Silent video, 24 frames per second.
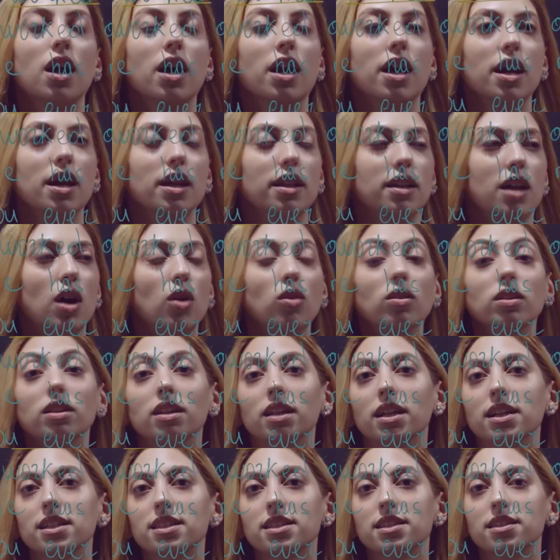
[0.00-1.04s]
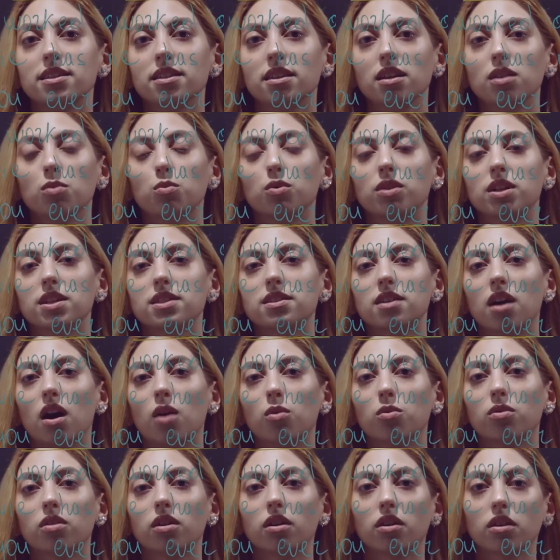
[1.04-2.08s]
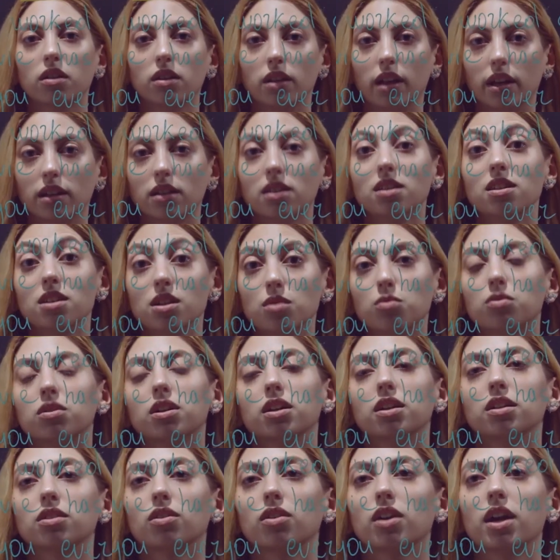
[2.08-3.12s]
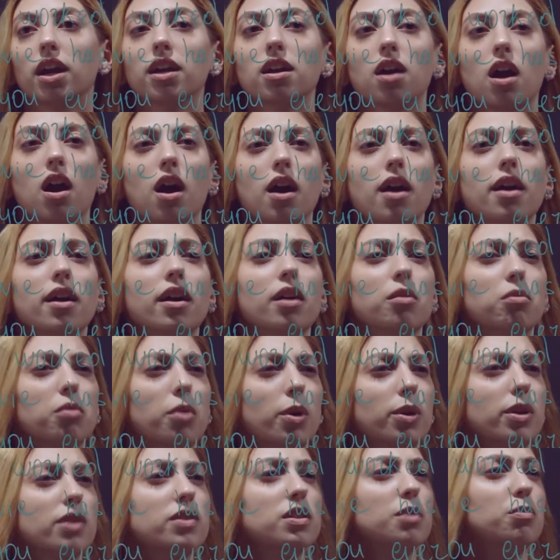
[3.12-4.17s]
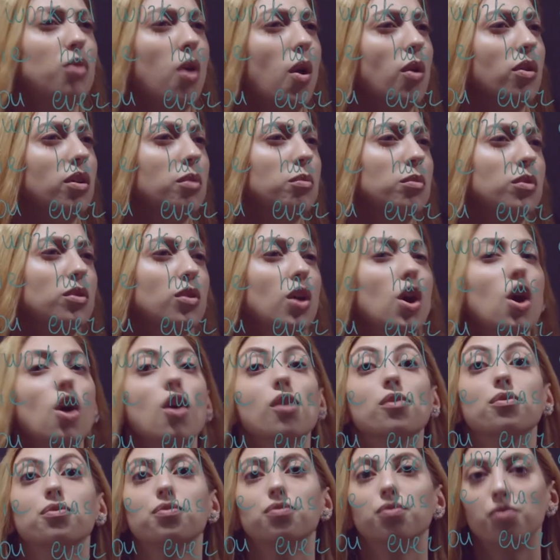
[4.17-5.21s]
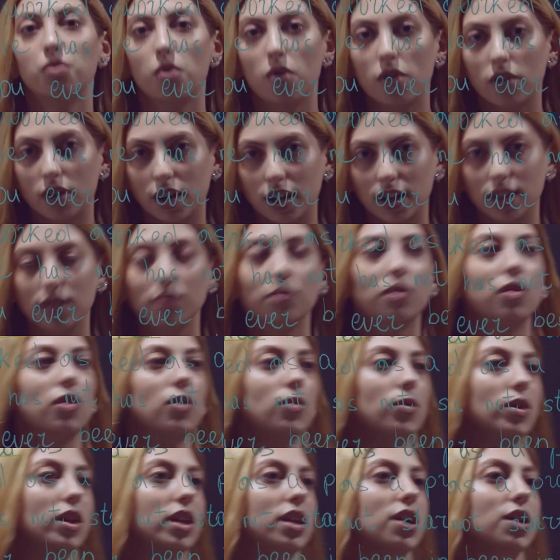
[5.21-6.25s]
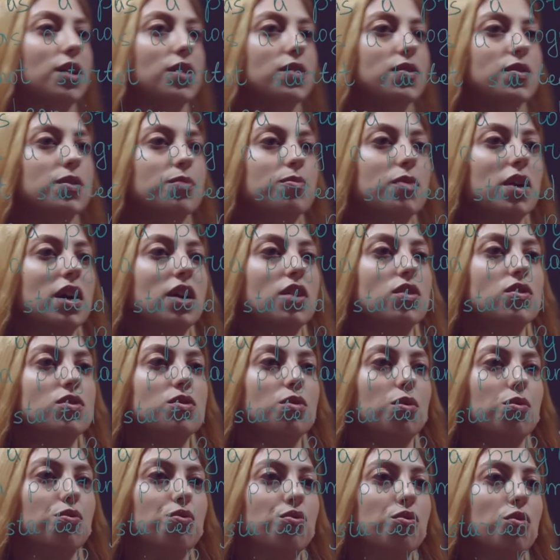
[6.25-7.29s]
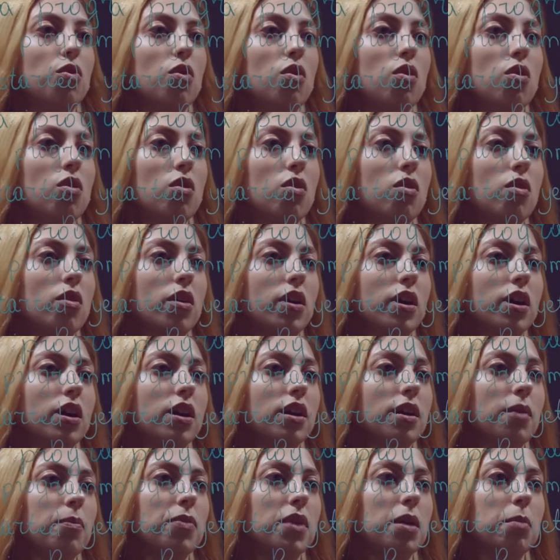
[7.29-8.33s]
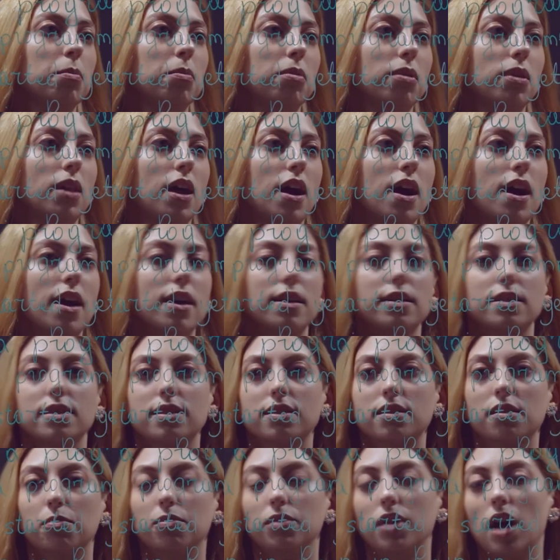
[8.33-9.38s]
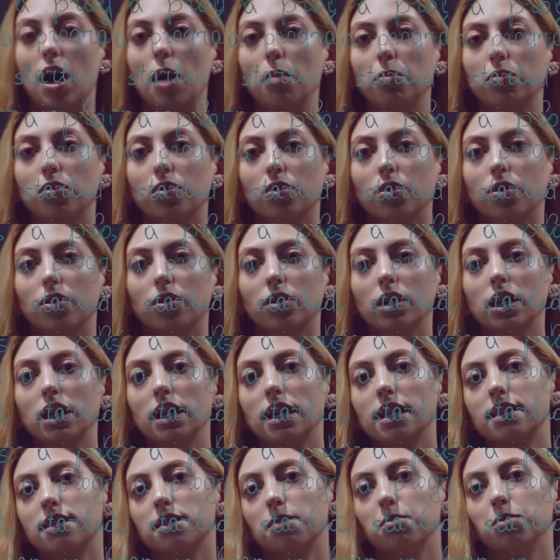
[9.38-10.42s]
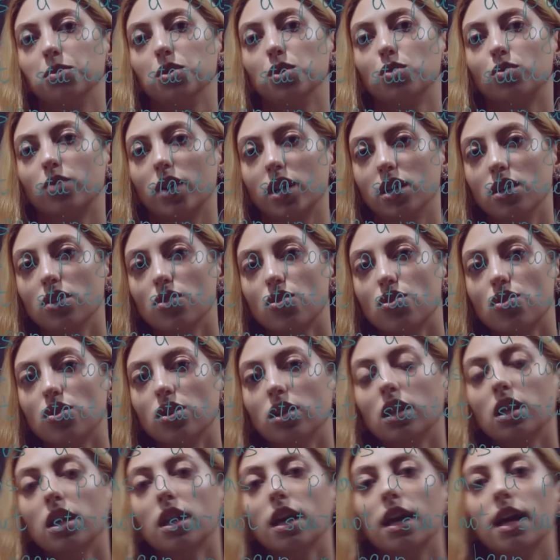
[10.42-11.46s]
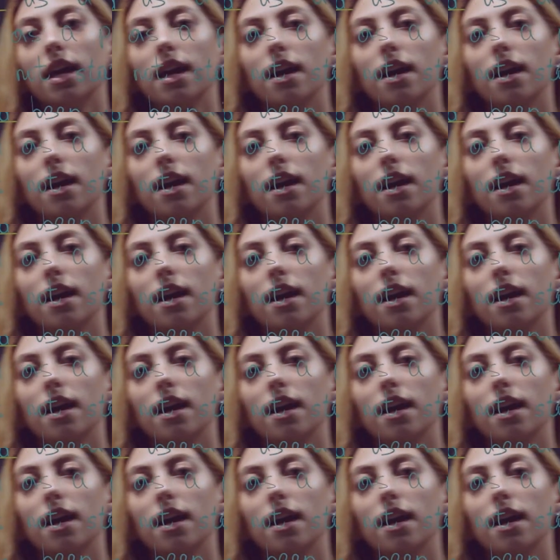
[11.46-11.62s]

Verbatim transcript: And now let's see what is our like keyword, okay? I have worked as a programmer for 3 years. So for plus some number, some duration